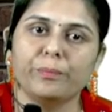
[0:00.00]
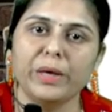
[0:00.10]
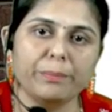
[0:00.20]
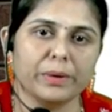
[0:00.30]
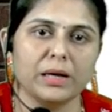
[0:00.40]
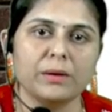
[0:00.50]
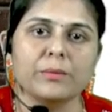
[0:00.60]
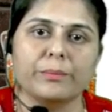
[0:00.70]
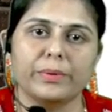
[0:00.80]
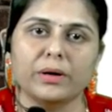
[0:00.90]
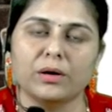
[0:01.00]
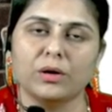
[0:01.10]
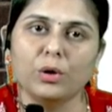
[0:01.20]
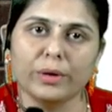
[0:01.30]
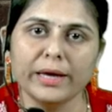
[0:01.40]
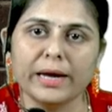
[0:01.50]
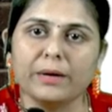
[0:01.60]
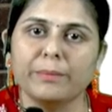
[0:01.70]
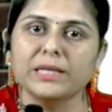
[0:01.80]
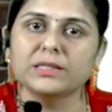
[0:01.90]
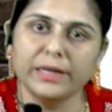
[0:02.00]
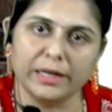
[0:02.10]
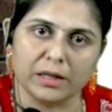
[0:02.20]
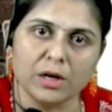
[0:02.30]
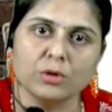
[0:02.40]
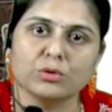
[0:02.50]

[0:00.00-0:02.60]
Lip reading: people looking at my screen,